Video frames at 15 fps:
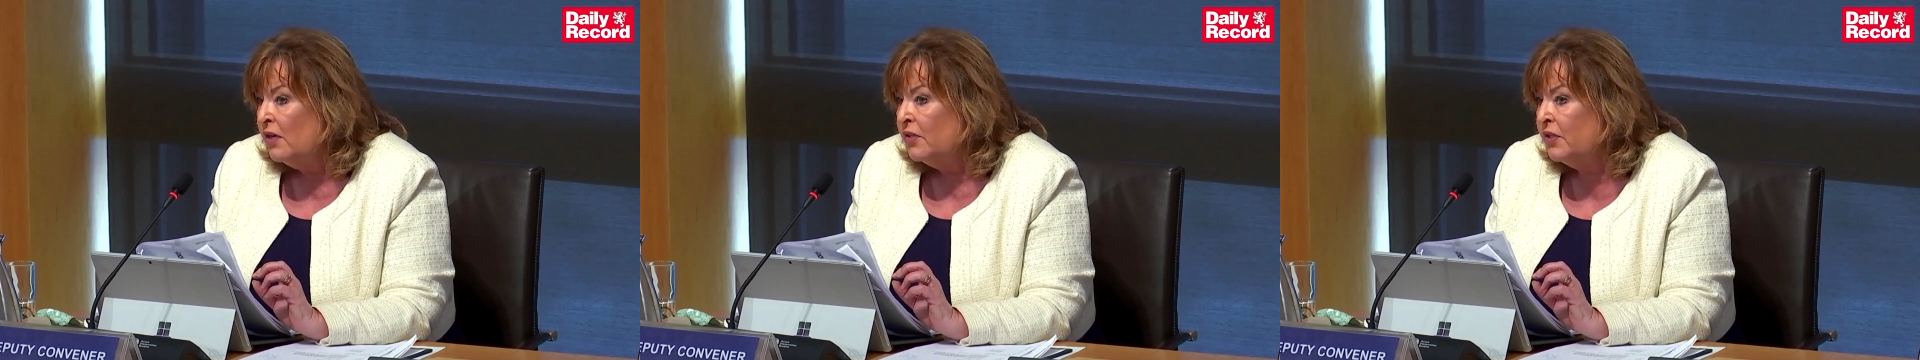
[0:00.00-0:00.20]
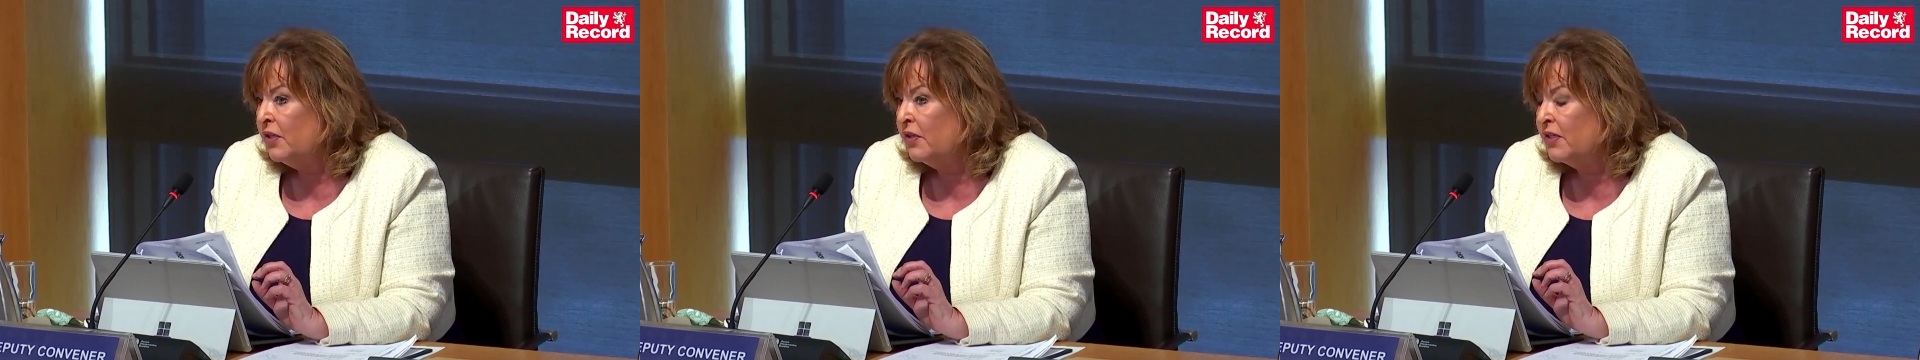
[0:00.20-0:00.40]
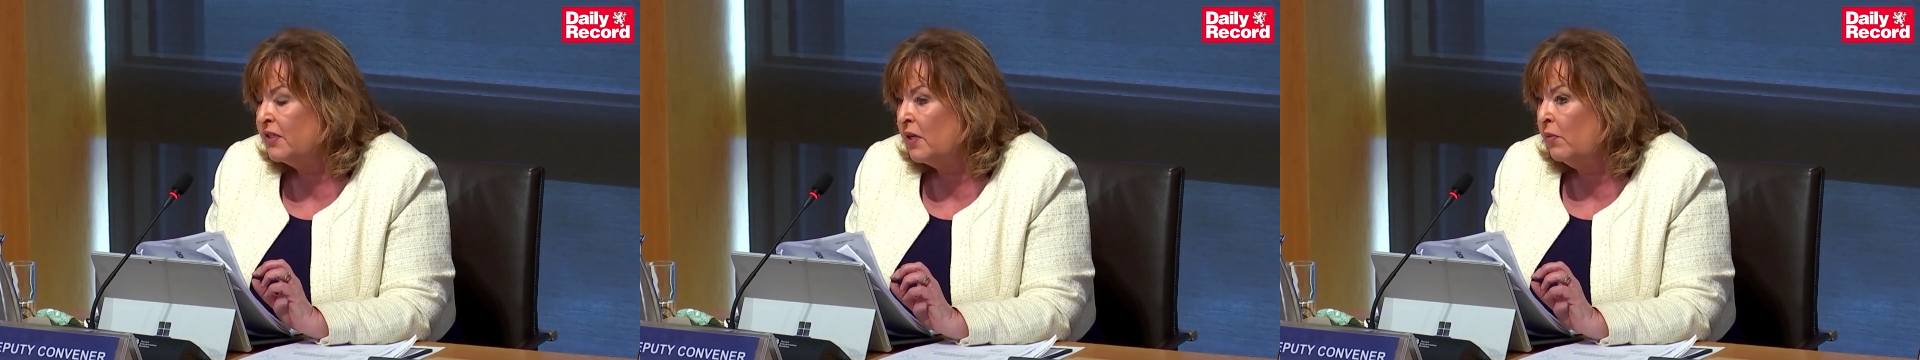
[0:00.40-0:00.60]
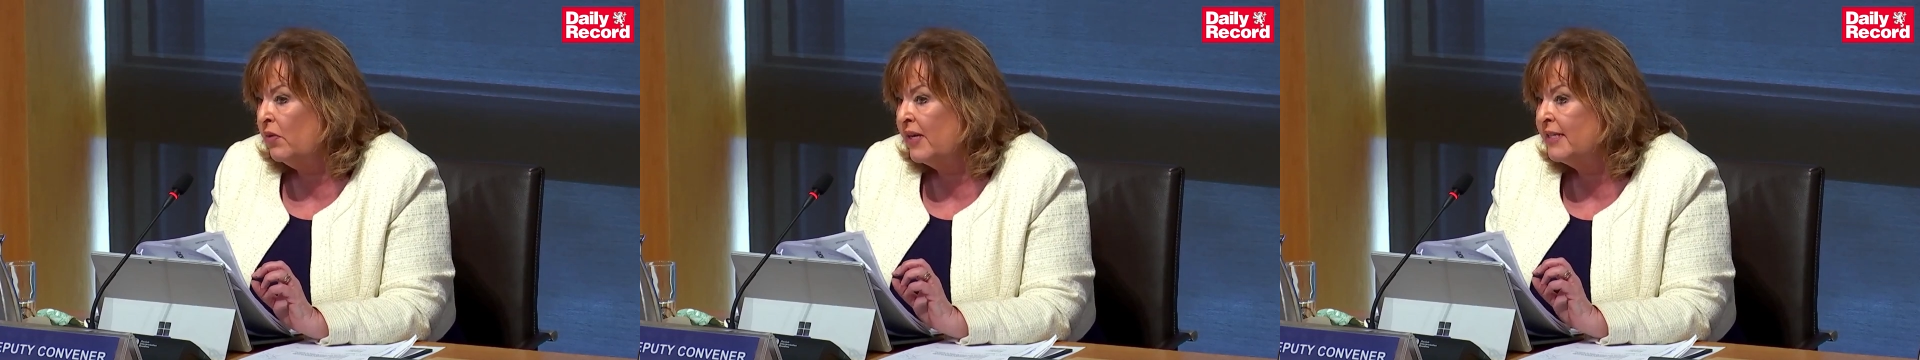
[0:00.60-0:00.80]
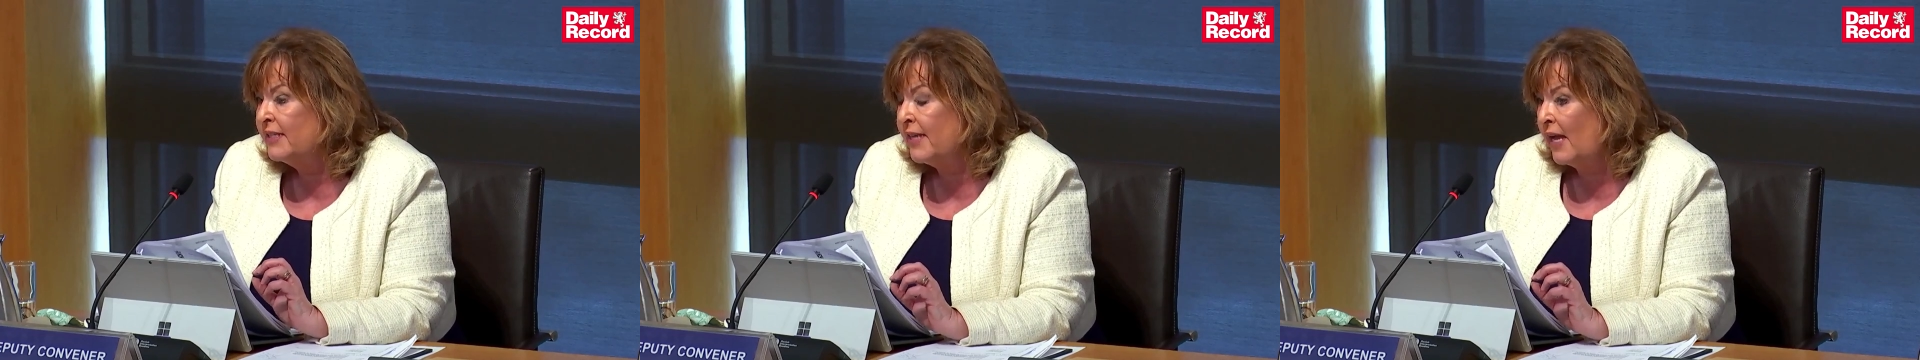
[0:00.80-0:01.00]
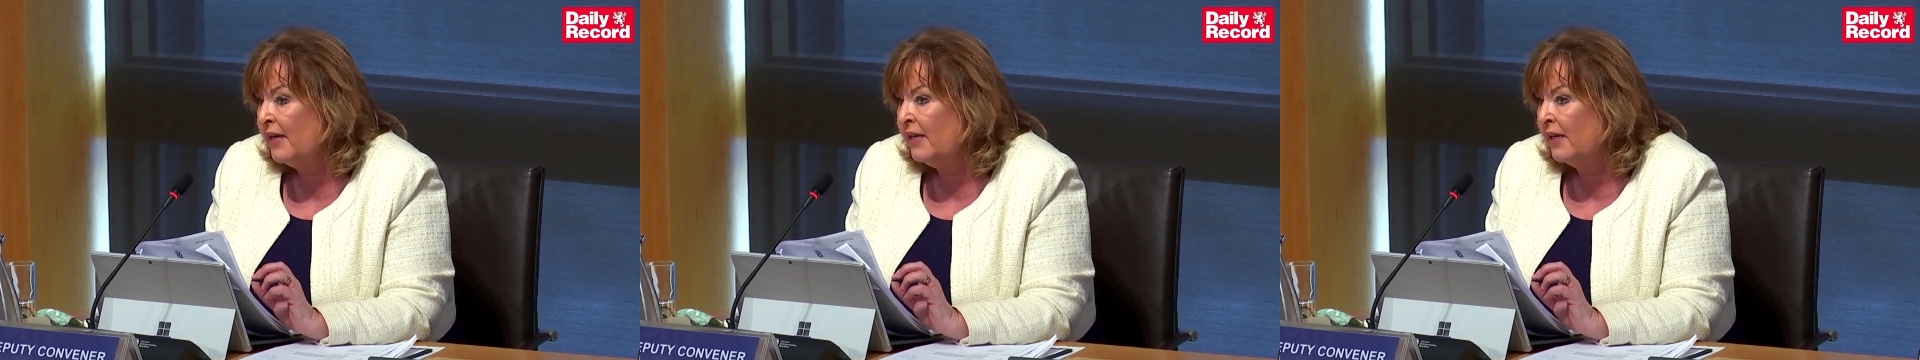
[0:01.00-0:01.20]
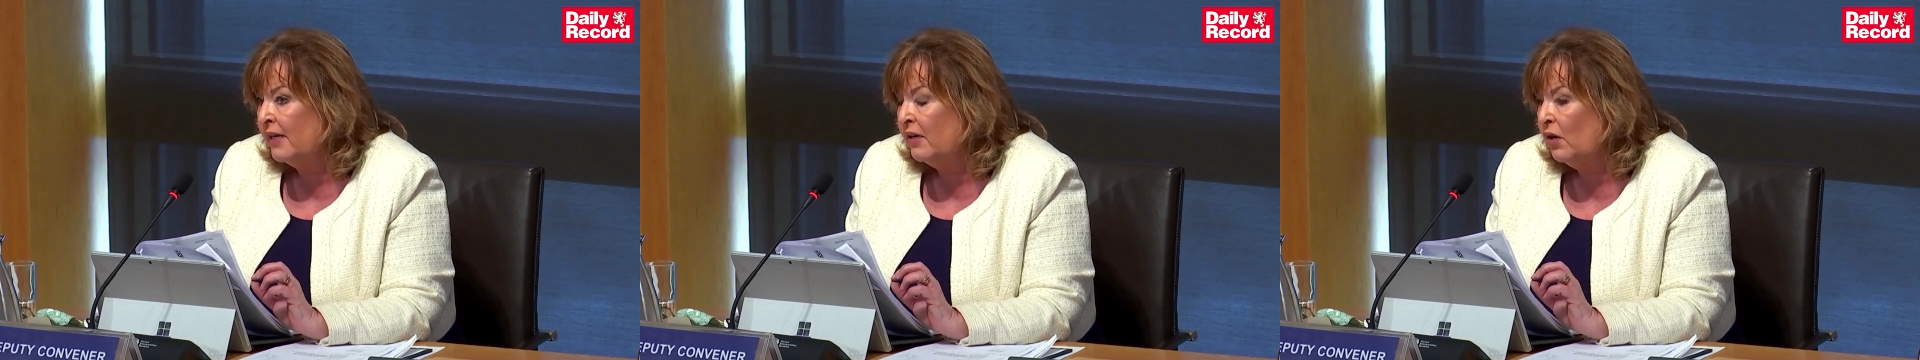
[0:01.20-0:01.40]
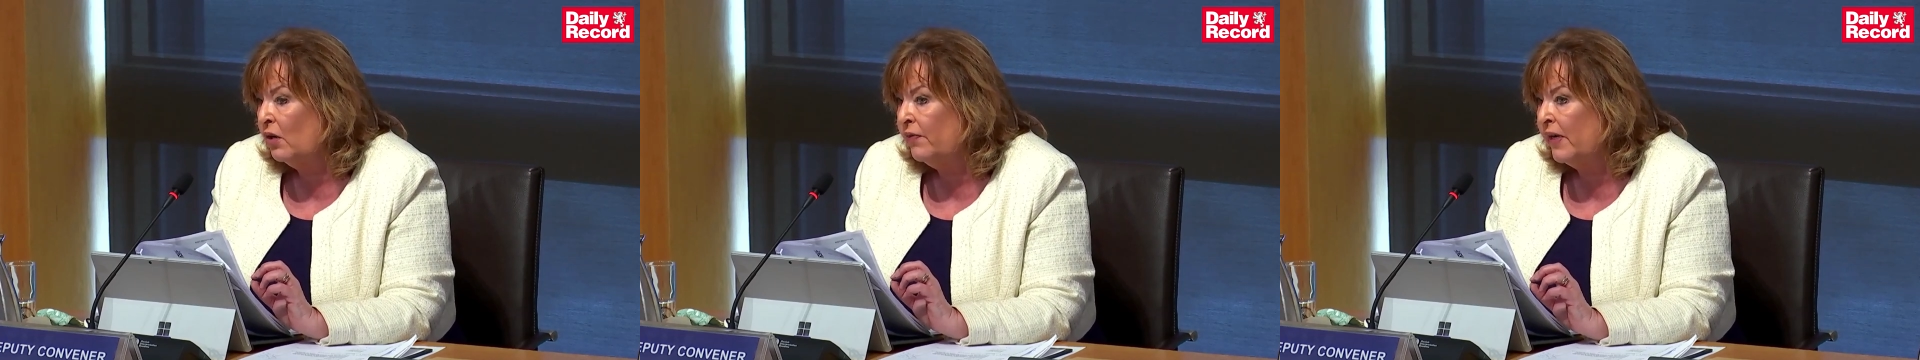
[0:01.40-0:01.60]
to the summary
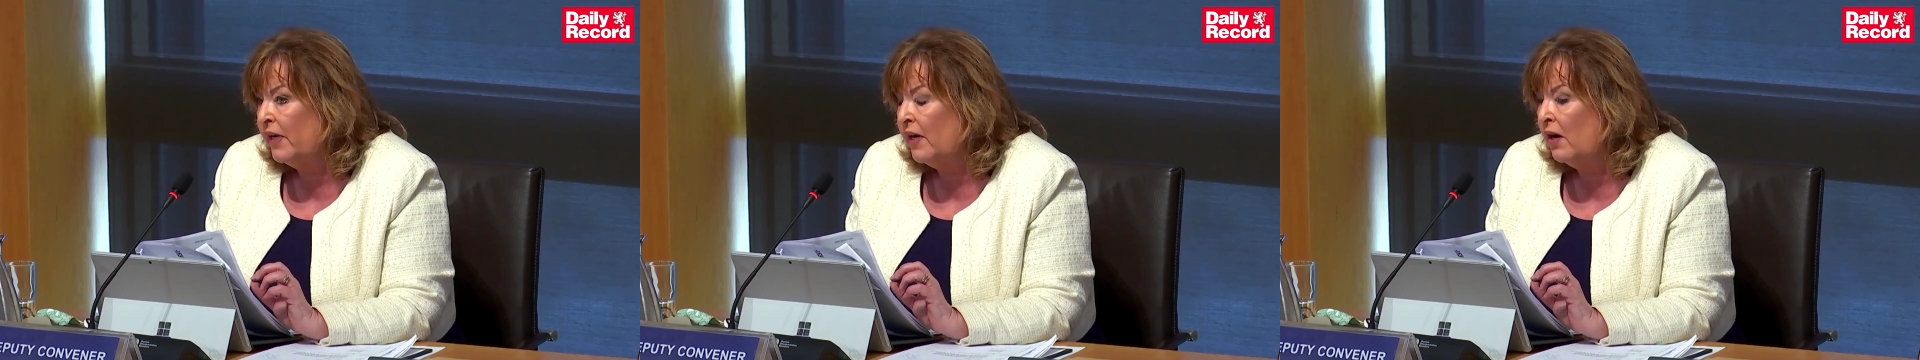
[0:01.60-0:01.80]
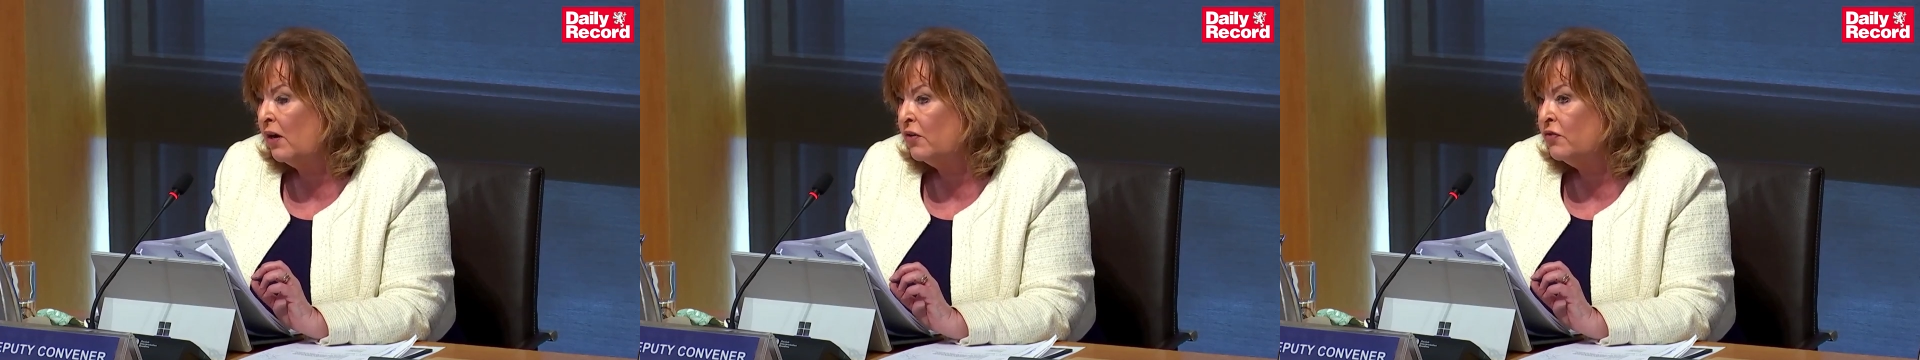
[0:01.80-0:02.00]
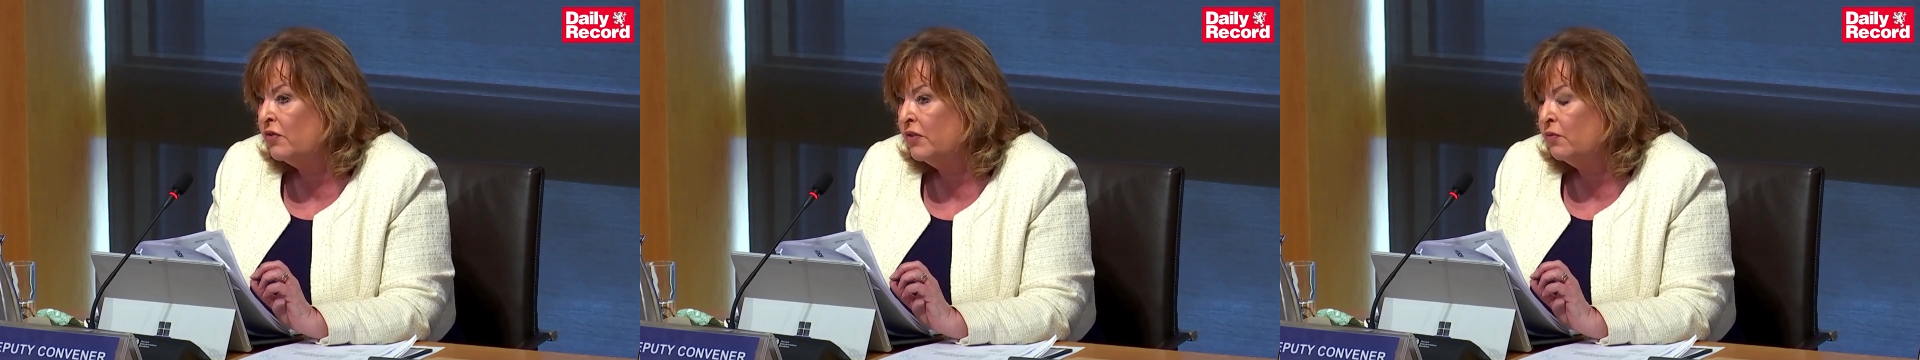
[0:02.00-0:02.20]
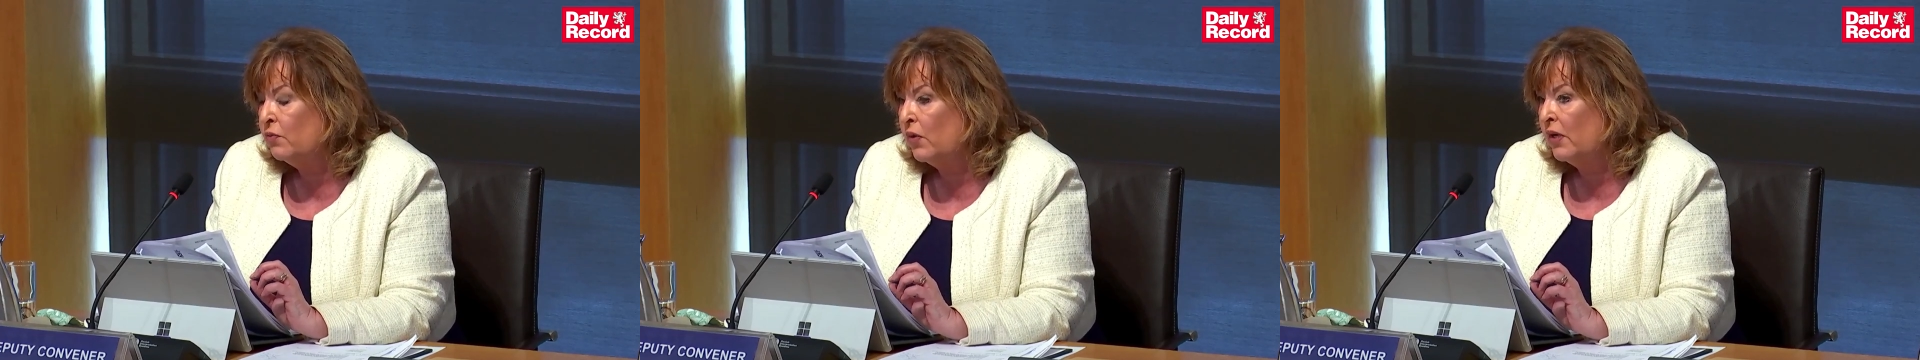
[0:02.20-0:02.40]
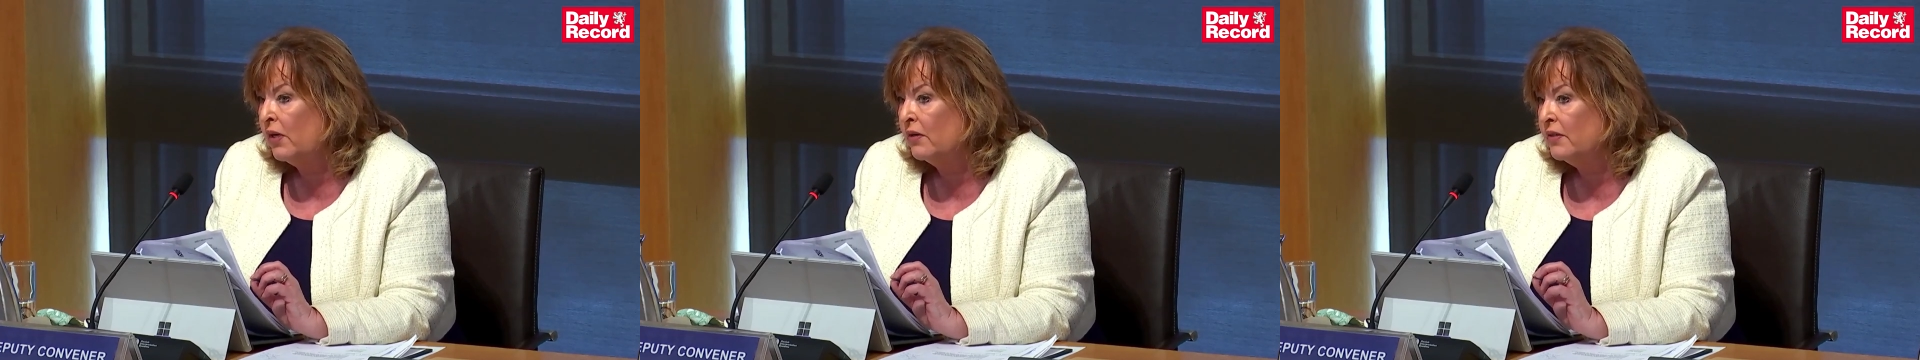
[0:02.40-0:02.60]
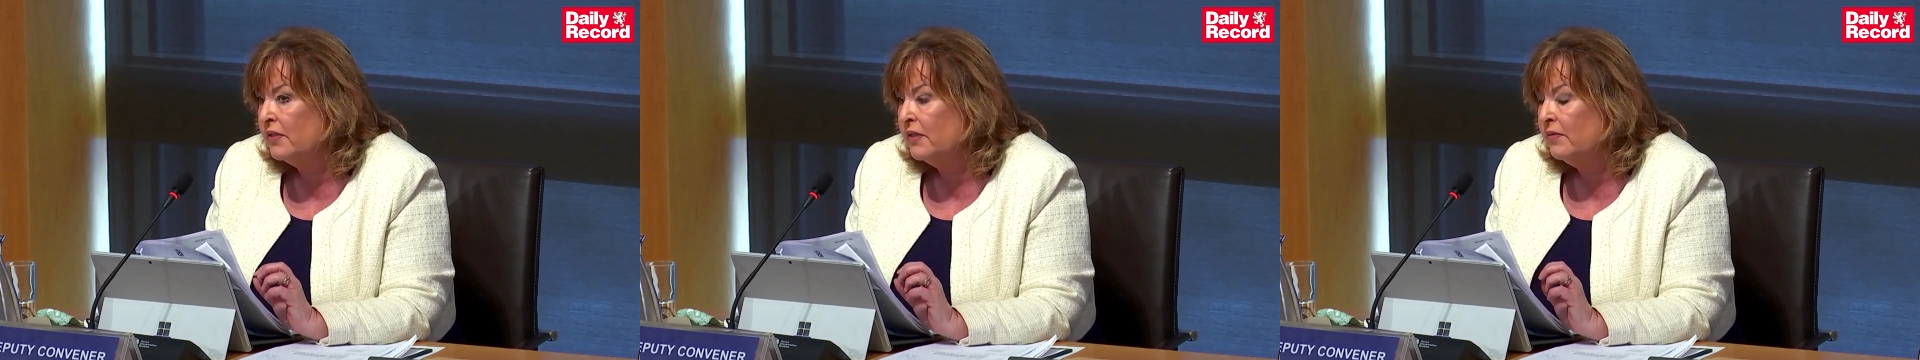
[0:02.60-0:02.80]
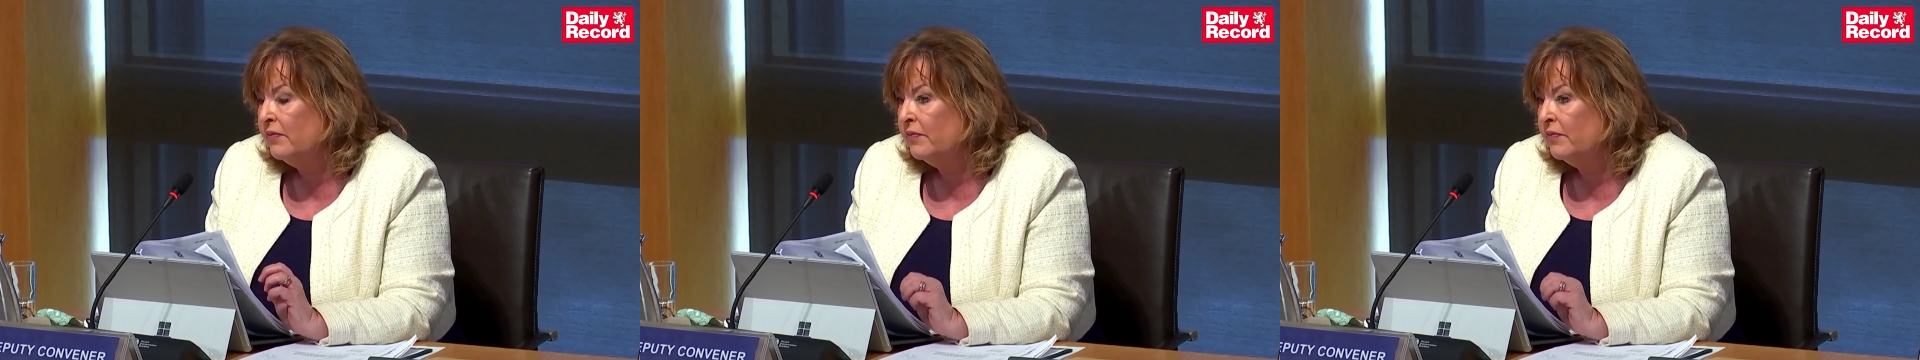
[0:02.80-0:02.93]
sacking of eight hundred workers?